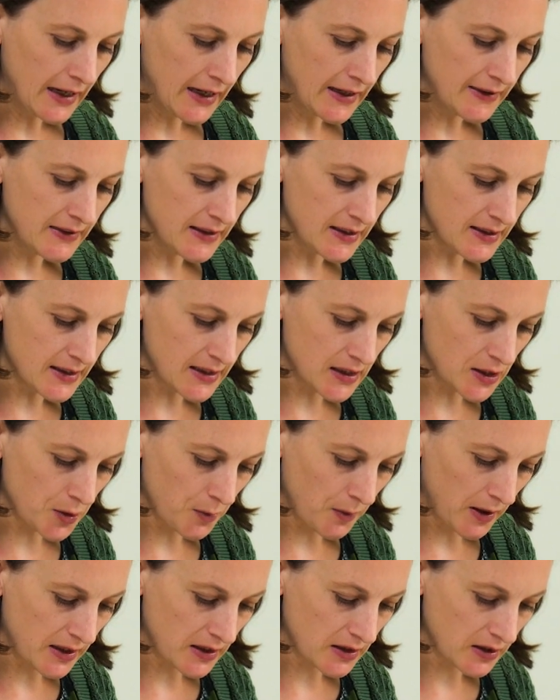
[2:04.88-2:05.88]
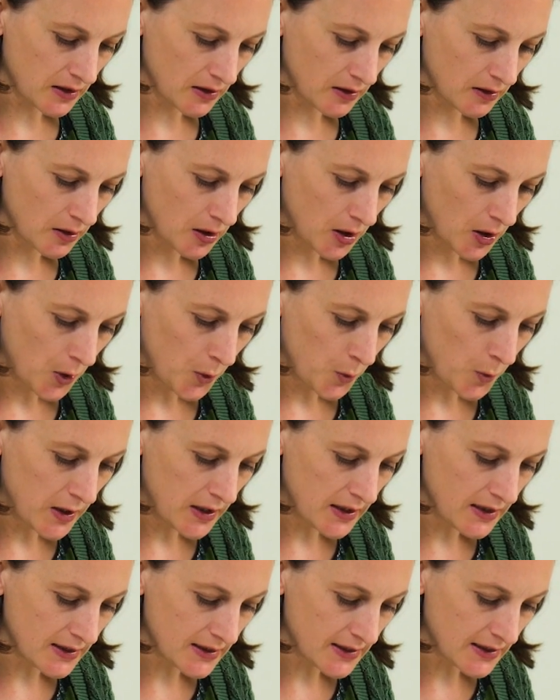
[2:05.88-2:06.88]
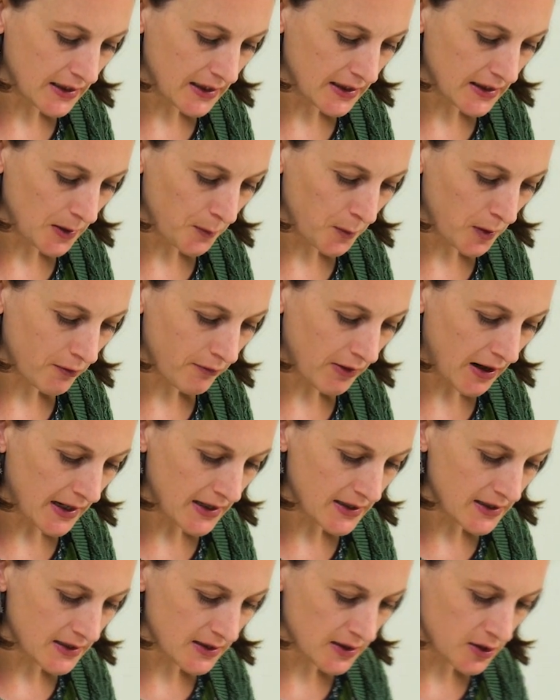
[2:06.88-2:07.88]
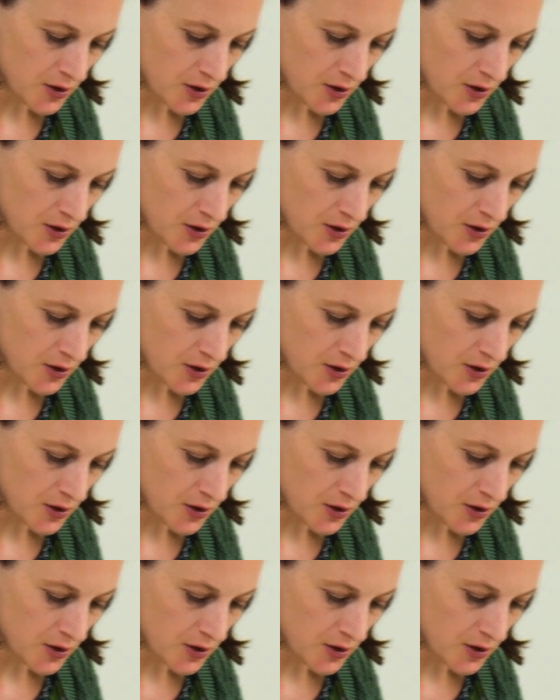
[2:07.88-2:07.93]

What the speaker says: In this situation, we can see that we're writing